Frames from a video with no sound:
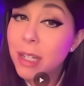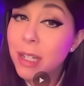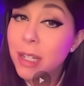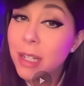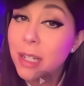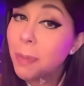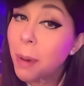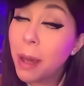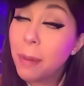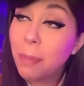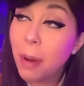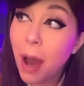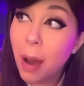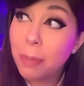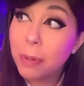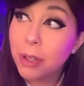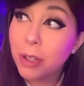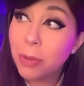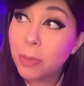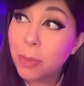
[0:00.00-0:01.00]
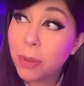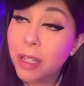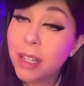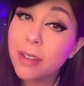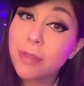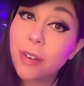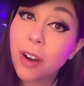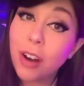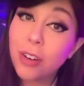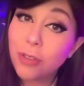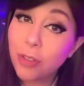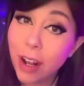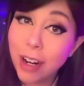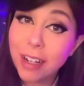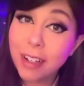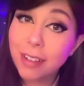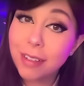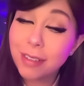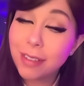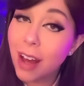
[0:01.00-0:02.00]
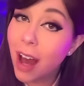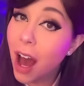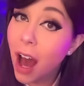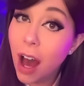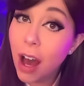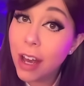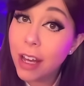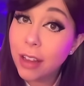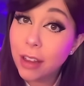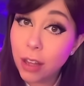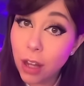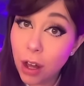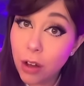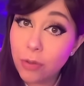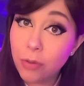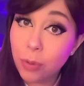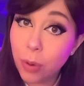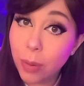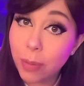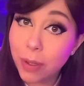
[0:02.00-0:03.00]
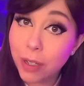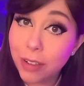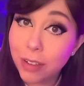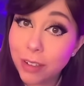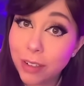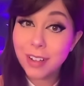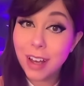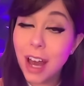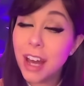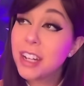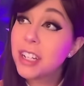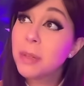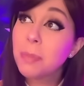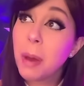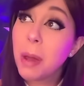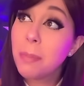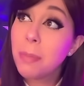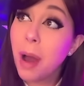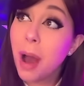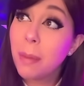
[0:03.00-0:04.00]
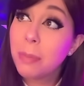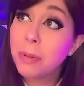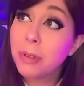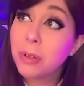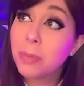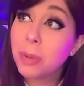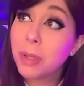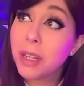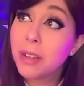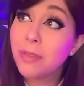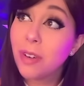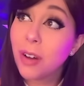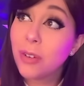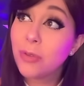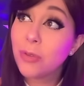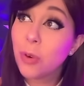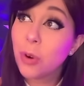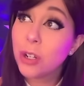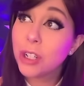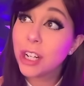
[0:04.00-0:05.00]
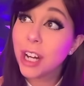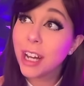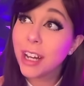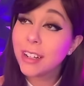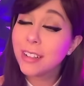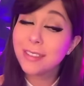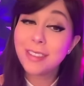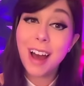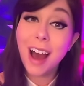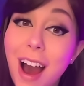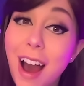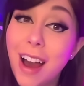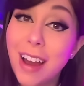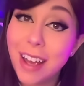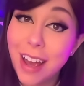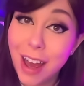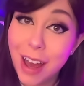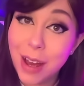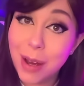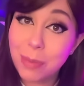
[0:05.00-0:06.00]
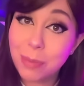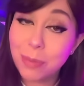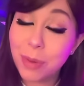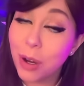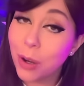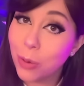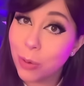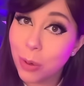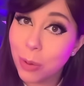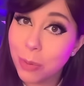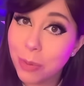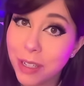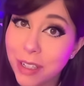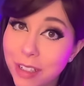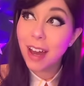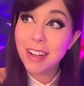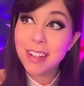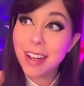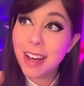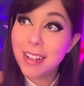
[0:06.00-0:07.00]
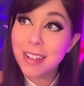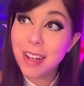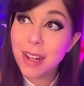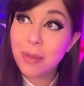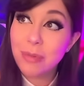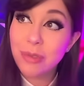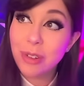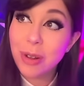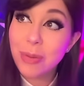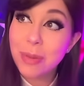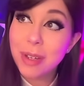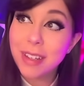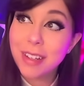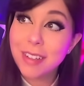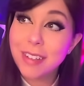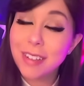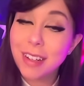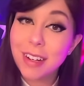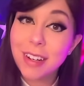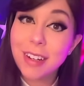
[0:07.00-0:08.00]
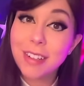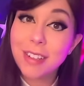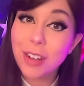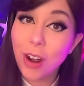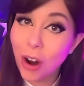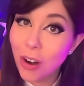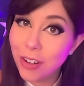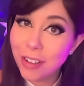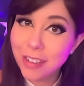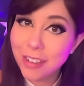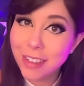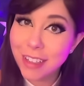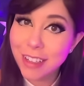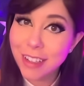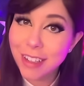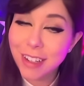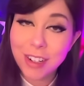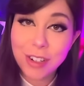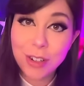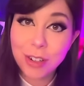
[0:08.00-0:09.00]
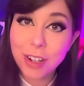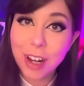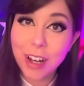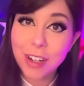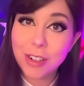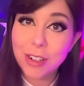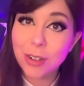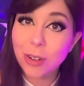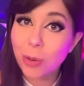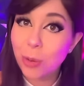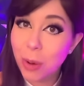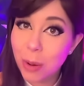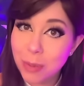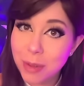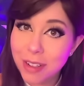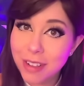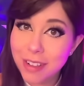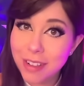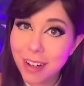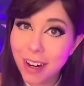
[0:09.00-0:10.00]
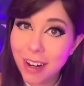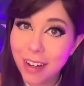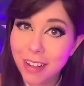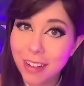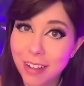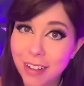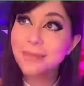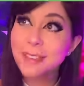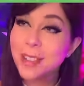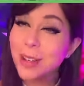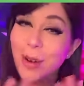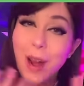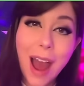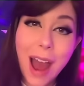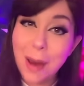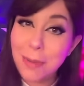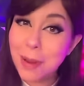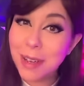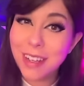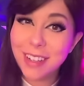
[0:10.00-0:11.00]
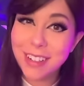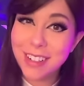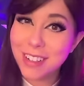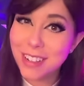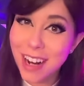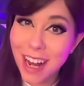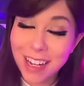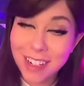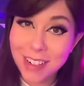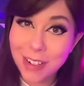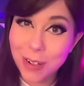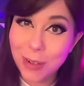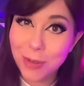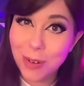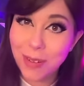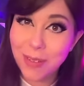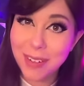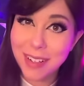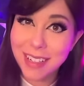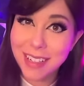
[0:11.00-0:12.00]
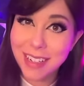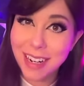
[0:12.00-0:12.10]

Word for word: Despite popular belief on Reddit, I love women. And despite popular belief on 4chan, I am a woman. And as I am filming this, it is currently International Women's Day. So happy International Women's